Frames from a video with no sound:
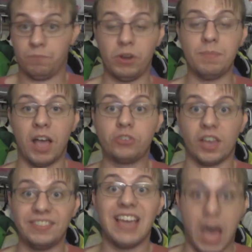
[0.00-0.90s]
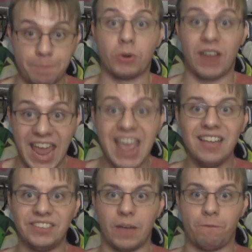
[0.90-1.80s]
pretty much the upper
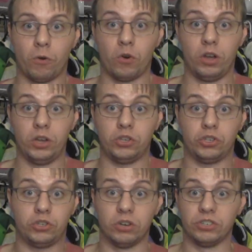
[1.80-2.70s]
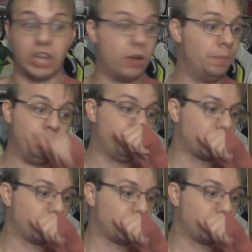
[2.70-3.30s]
hand for sure so.